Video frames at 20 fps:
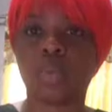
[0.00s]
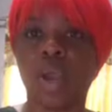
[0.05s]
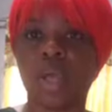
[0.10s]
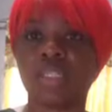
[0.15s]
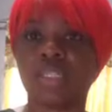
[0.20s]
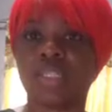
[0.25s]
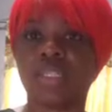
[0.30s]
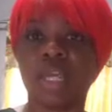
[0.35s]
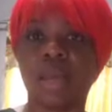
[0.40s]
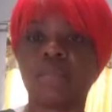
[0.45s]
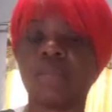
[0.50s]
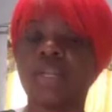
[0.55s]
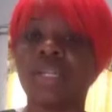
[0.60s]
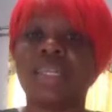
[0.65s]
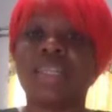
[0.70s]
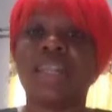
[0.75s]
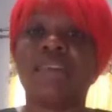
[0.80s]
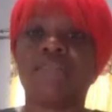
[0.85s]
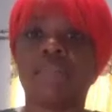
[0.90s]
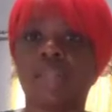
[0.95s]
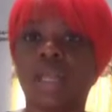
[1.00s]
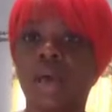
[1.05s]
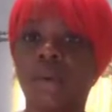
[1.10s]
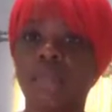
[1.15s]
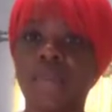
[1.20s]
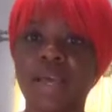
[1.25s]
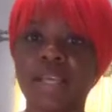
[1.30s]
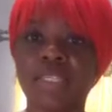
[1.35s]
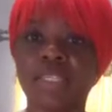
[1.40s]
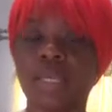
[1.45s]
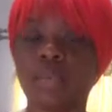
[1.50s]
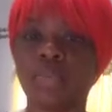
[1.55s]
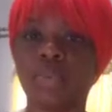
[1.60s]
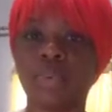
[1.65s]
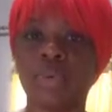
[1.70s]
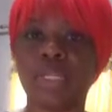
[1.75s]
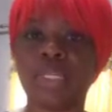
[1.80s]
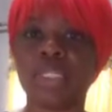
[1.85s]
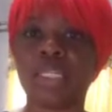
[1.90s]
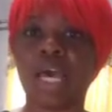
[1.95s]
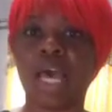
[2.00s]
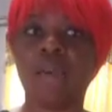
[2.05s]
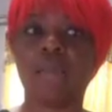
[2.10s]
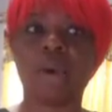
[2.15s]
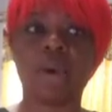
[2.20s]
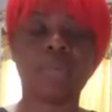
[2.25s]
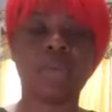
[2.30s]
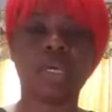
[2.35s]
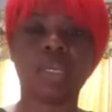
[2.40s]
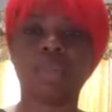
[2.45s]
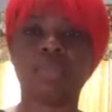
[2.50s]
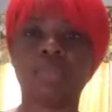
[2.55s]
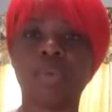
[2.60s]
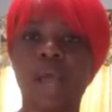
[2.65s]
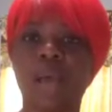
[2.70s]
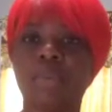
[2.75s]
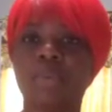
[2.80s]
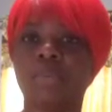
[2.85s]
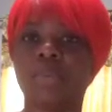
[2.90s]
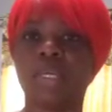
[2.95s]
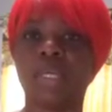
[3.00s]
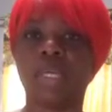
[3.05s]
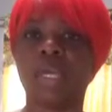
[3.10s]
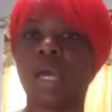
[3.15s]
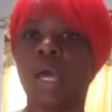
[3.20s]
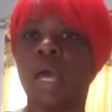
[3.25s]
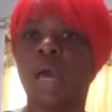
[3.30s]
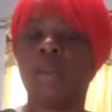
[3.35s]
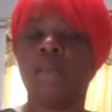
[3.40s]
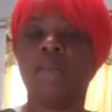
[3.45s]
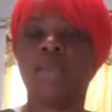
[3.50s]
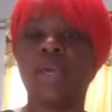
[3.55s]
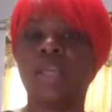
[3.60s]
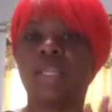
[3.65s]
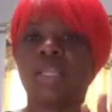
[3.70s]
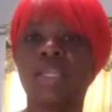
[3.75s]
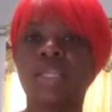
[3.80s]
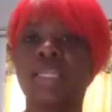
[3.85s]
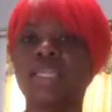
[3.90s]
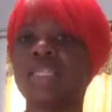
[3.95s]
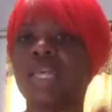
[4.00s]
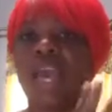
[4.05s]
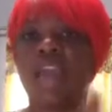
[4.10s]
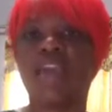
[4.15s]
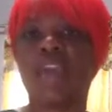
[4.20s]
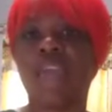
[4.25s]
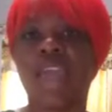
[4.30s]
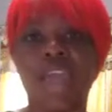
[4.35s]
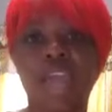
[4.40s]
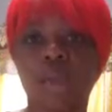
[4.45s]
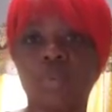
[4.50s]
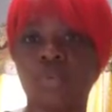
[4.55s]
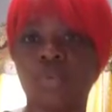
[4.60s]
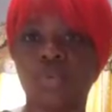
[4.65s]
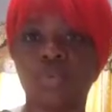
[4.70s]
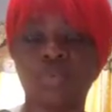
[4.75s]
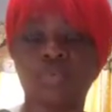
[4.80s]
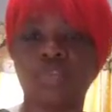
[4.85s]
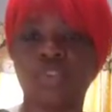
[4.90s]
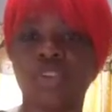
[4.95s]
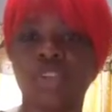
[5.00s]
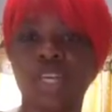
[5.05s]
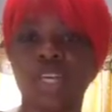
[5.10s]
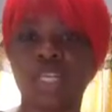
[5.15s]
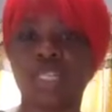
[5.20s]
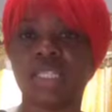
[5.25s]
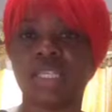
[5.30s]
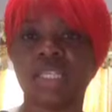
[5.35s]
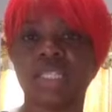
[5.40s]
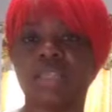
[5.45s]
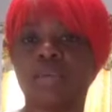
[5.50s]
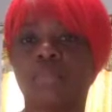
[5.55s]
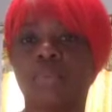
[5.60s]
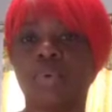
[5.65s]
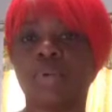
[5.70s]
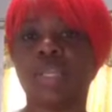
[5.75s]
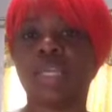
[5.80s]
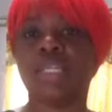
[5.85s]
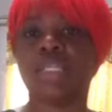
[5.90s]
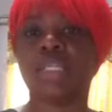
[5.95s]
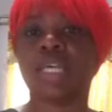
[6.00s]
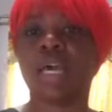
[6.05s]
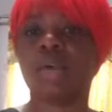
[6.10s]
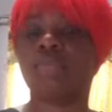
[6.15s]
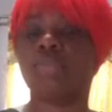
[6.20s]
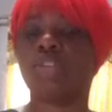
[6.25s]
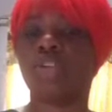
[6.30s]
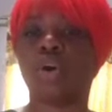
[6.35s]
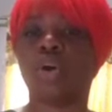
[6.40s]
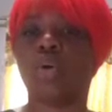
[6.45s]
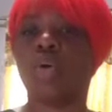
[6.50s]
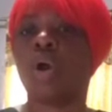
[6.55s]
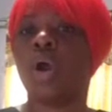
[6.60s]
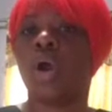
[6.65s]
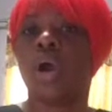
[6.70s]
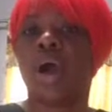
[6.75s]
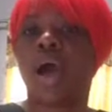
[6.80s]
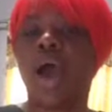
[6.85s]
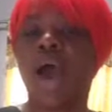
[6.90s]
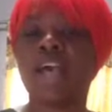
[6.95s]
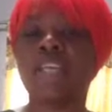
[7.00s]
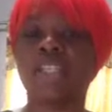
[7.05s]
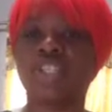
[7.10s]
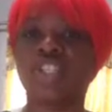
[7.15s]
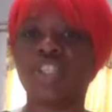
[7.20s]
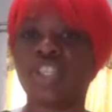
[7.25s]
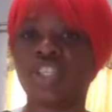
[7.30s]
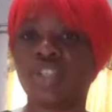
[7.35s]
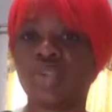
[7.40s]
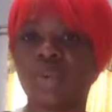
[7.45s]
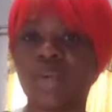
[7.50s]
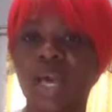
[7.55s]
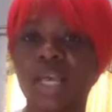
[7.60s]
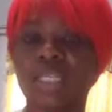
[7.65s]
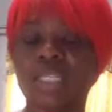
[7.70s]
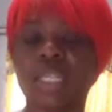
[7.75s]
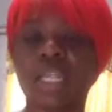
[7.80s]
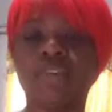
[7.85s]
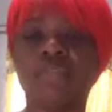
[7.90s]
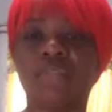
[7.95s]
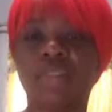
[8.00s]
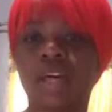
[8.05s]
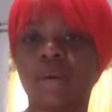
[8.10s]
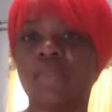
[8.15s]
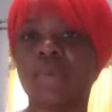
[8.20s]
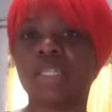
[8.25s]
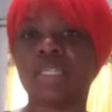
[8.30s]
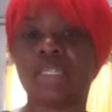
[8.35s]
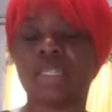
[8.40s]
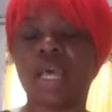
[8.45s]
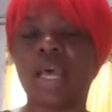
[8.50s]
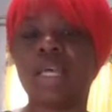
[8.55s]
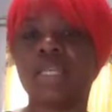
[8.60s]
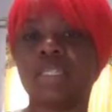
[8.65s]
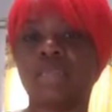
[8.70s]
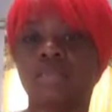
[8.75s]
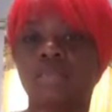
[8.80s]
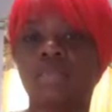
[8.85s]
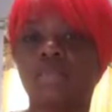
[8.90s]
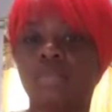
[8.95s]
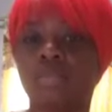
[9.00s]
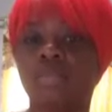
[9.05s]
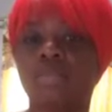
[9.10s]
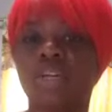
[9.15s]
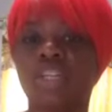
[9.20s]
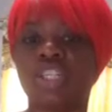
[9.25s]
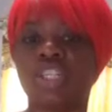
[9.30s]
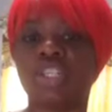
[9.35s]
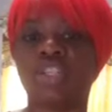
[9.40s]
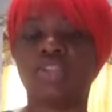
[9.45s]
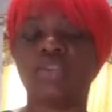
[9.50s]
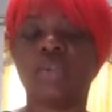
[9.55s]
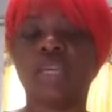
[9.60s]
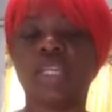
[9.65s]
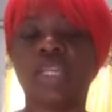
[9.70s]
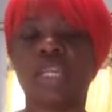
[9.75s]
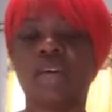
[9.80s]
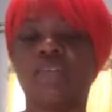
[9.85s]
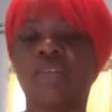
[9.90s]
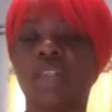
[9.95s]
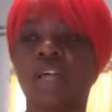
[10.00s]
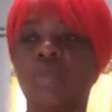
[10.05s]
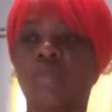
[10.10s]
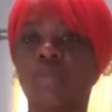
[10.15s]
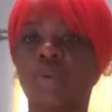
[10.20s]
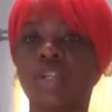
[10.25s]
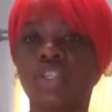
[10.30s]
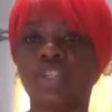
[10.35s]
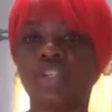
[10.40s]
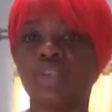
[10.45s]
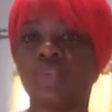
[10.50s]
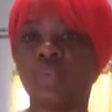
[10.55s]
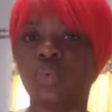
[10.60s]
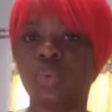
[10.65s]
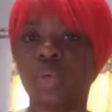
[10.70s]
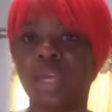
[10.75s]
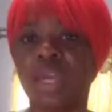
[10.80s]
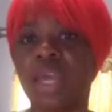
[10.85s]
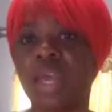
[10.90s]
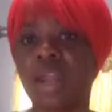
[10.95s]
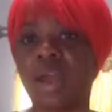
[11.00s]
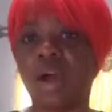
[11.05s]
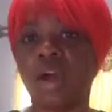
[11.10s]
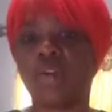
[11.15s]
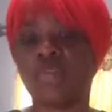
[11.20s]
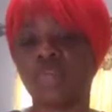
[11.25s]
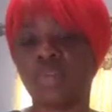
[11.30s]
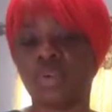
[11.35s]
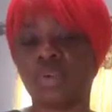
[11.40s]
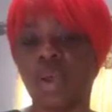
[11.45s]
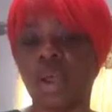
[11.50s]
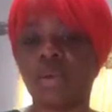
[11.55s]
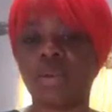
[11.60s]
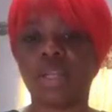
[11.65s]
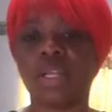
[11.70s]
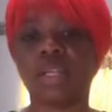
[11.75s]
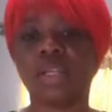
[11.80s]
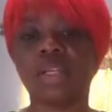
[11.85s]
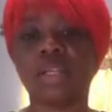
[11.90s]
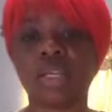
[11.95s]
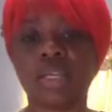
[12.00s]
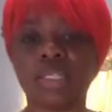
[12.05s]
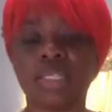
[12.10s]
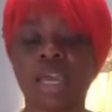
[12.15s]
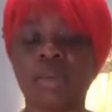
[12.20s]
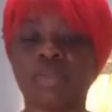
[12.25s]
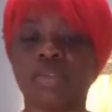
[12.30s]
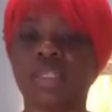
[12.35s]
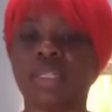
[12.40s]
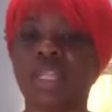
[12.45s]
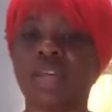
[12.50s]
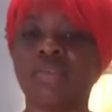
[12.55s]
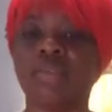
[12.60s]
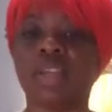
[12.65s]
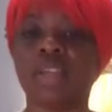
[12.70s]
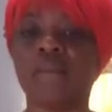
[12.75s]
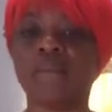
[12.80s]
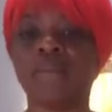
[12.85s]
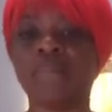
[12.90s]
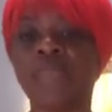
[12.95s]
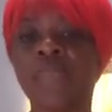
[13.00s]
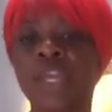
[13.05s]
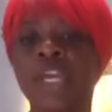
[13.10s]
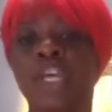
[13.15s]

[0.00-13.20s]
processor. I'm going to level up at some point in time. I'm going to probably build an entire cam room for this at some point in time. So I suggest you guys level up as much as you can level up once you get off the ground and is able to level up.